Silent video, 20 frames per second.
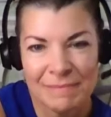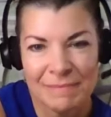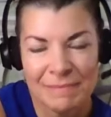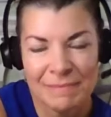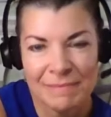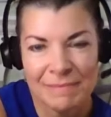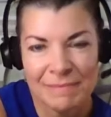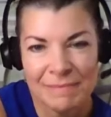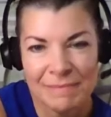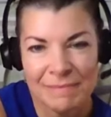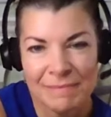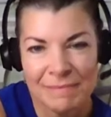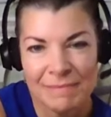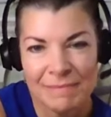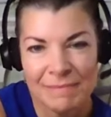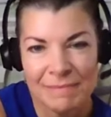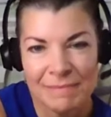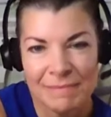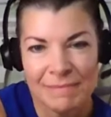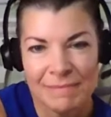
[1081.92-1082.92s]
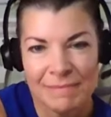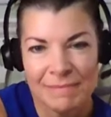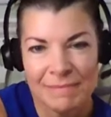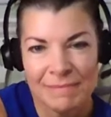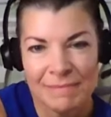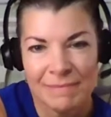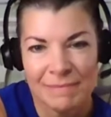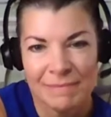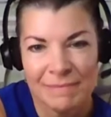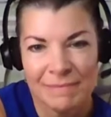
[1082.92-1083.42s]

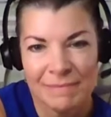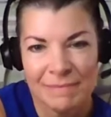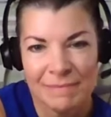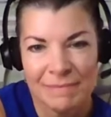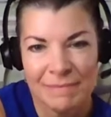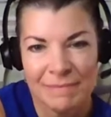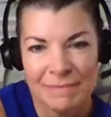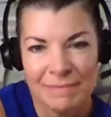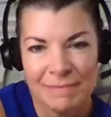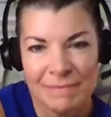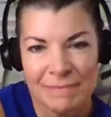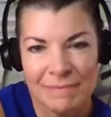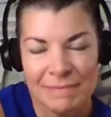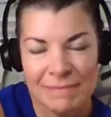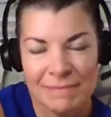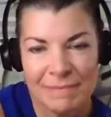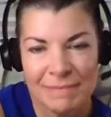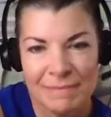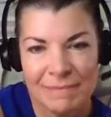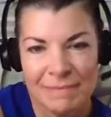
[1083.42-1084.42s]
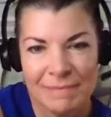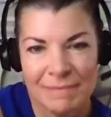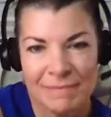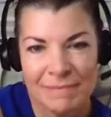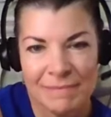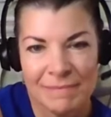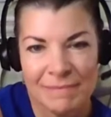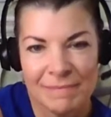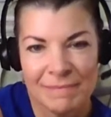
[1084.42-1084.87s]
[no speech]